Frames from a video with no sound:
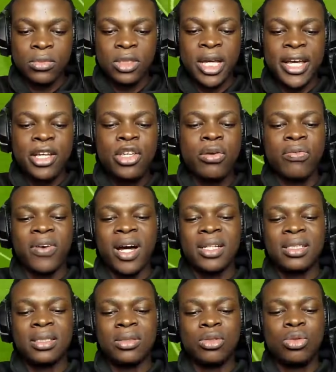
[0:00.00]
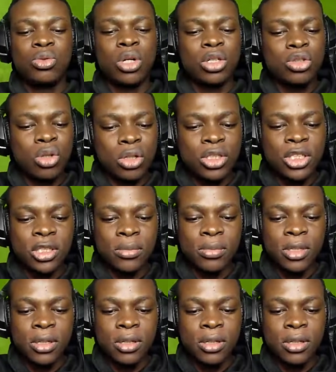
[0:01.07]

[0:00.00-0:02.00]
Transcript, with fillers: Thank you, Fati. Do not touch him.